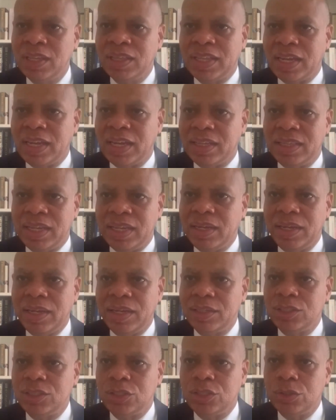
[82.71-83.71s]
that they
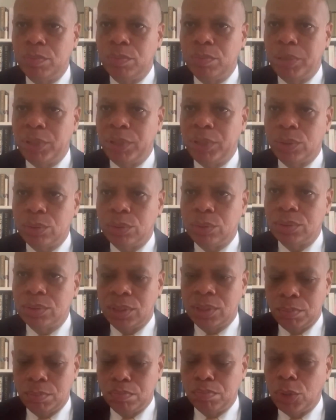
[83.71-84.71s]
need to build
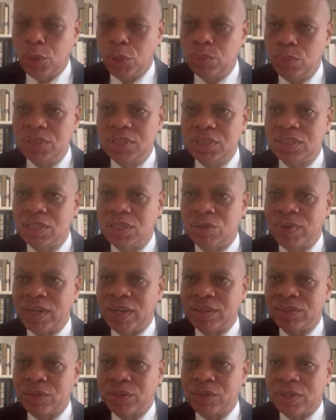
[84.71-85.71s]
moats
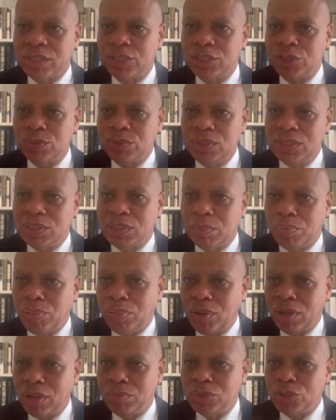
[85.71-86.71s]
around their countries and
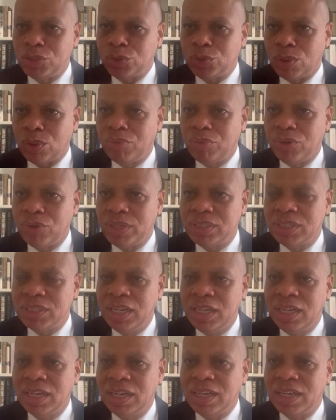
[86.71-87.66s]
pull up the drawbridge,